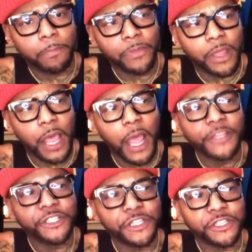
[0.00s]
The
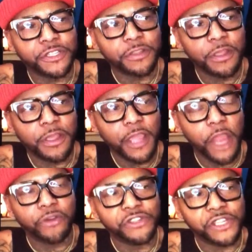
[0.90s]
conscious
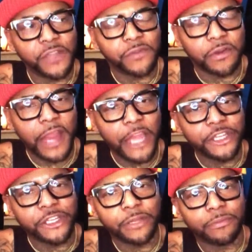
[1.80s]
energy of
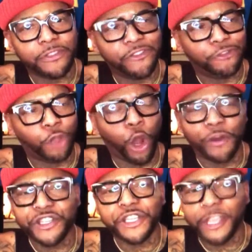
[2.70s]
creation, the
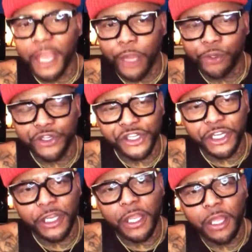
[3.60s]
flourishing
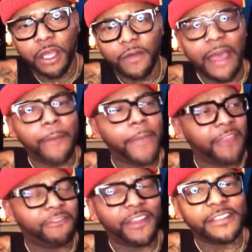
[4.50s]
energy of our
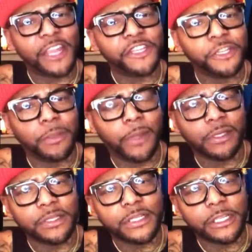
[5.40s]
manifestation
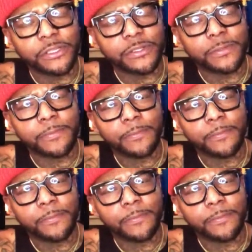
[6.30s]
abilities.